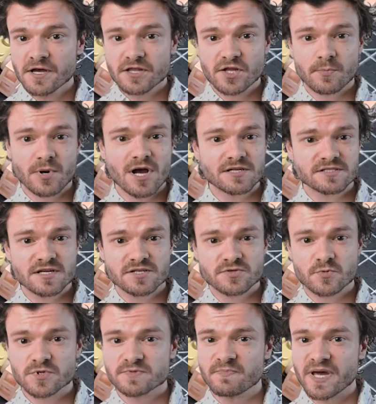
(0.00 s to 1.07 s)
the process
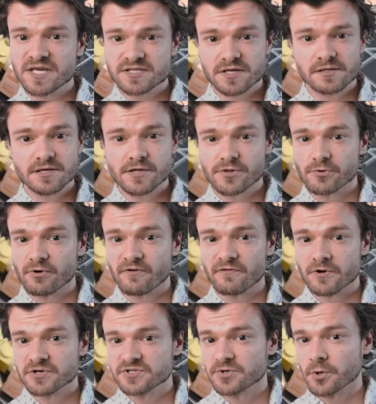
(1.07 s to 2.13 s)
was basically the
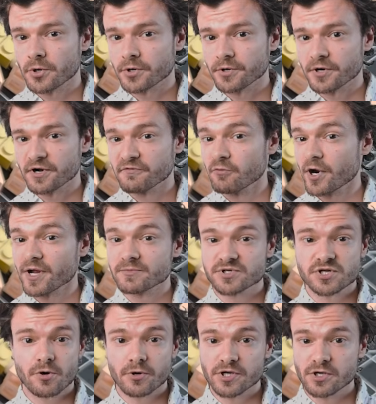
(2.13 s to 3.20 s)
reverse order of what I'm
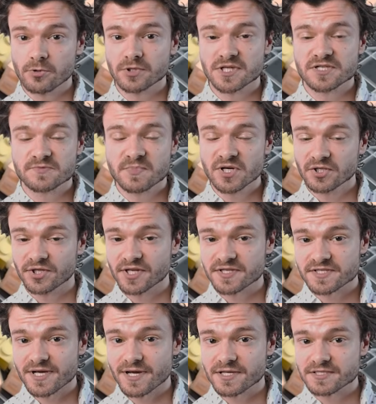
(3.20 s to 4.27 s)
showing you in these build
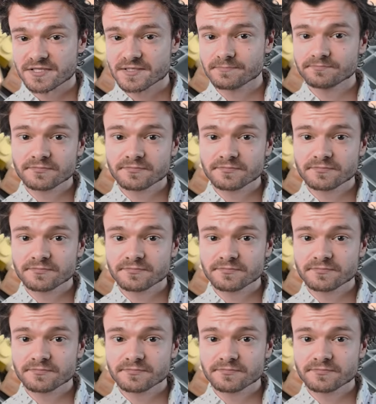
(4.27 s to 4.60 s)
insights.